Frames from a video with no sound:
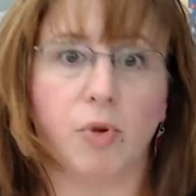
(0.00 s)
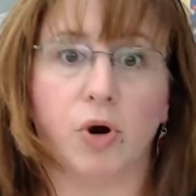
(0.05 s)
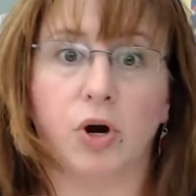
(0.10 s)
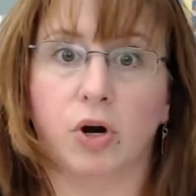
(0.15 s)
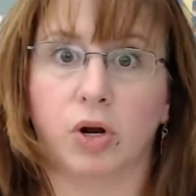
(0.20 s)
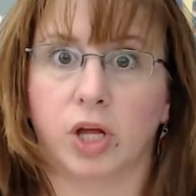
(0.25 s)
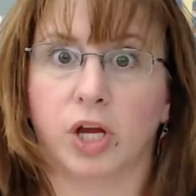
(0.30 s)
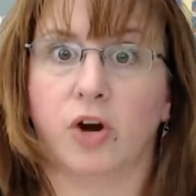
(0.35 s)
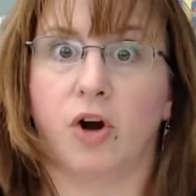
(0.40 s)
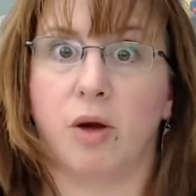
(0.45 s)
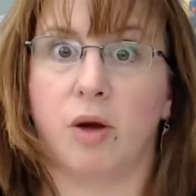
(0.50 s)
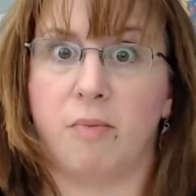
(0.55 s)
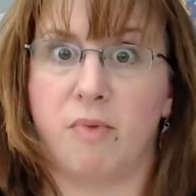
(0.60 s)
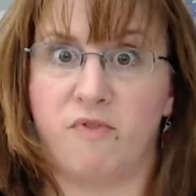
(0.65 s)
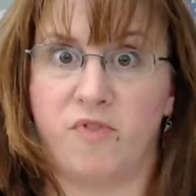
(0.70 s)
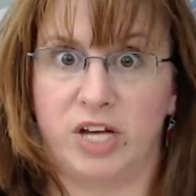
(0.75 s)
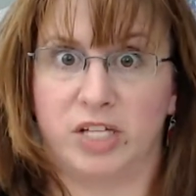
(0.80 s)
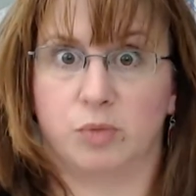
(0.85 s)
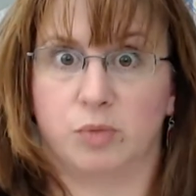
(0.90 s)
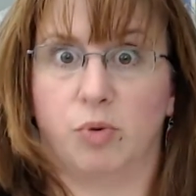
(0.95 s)
earlier on my
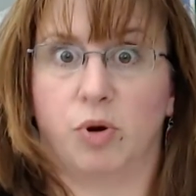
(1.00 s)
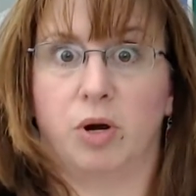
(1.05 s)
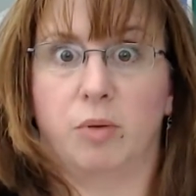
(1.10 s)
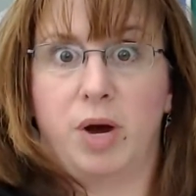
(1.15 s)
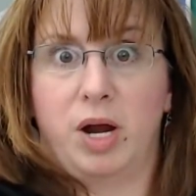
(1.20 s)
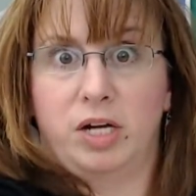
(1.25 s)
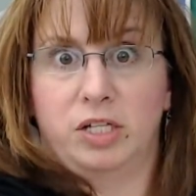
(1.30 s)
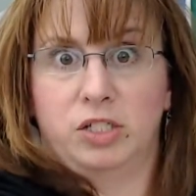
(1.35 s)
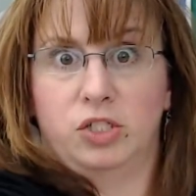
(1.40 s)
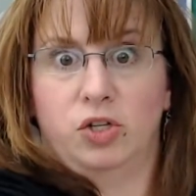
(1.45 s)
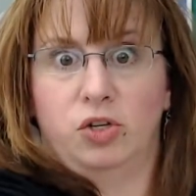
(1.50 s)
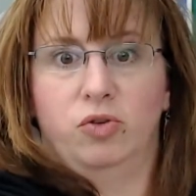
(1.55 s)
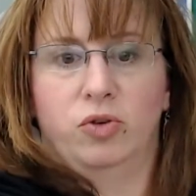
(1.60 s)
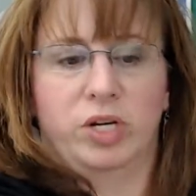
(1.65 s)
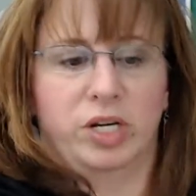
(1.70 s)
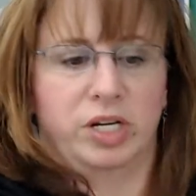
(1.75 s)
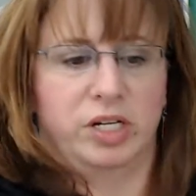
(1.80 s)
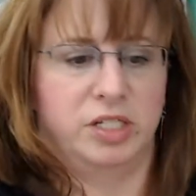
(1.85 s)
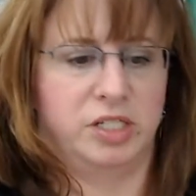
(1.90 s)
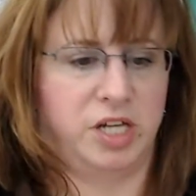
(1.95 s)
Facebook about it, so you
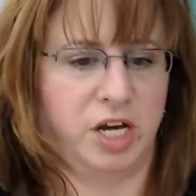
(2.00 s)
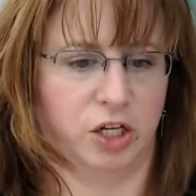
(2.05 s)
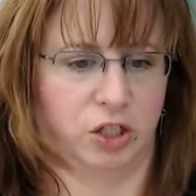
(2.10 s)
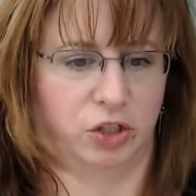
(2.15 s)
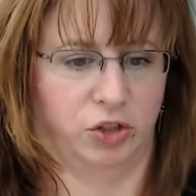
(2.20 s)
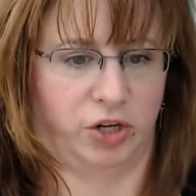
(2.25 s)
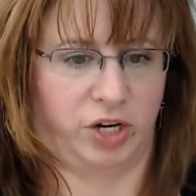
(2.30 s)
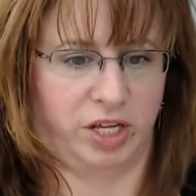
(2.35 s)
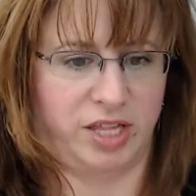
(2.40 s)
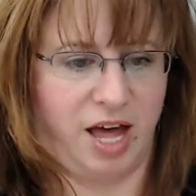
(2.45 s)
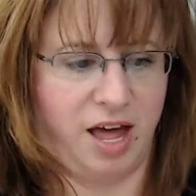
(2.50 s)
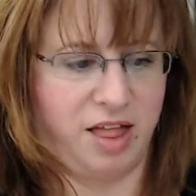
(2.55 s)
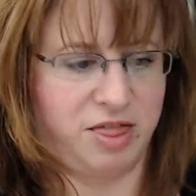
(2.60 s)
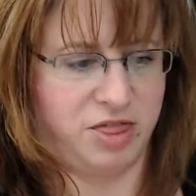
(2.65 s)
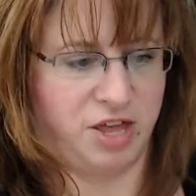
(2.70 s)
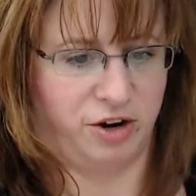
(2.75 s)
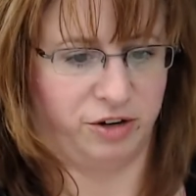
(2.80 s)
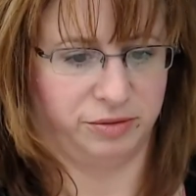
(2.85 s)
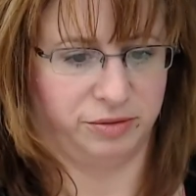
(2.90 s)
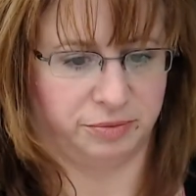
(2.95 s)
can take a look at that
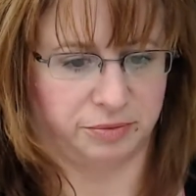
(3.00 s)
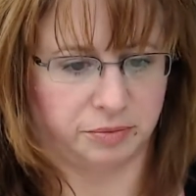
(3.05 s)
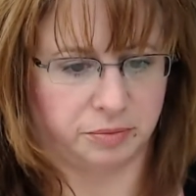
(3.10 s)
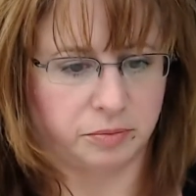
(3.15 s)
there.